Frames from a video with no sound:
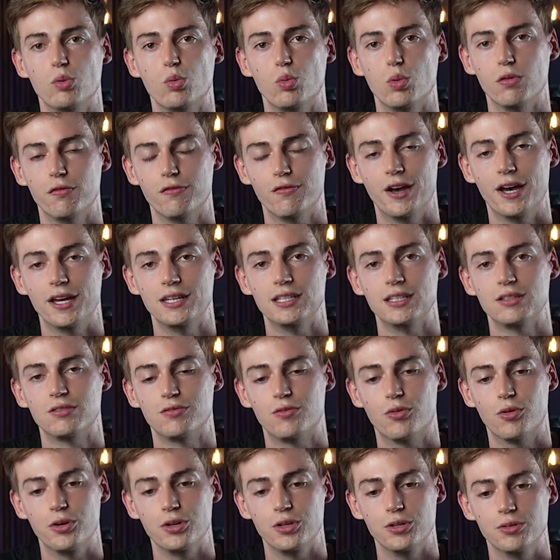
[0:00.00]
will find it
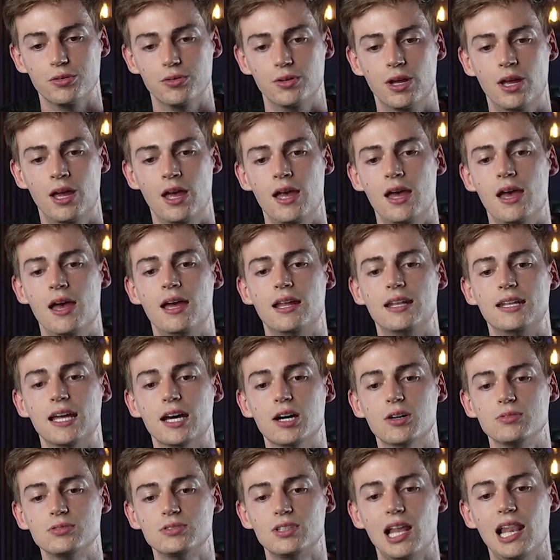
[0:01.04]
for you.
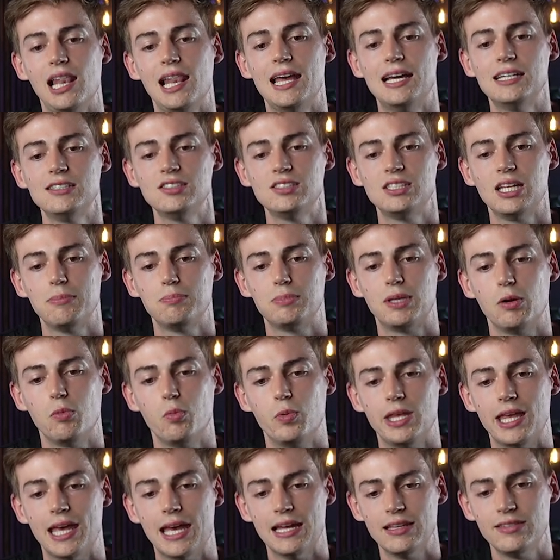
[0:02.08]
Now, the last step that
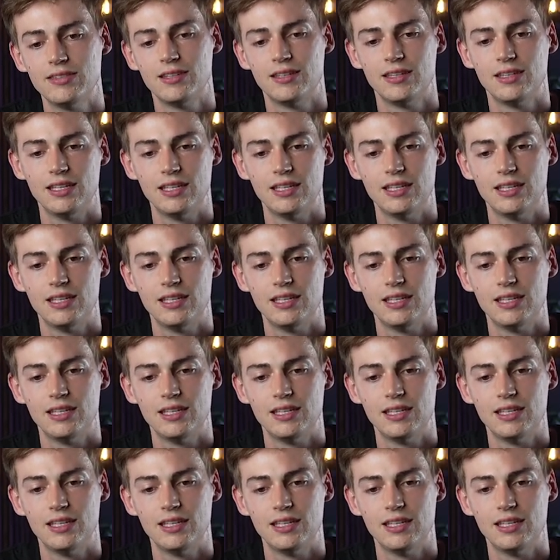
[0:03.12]
we add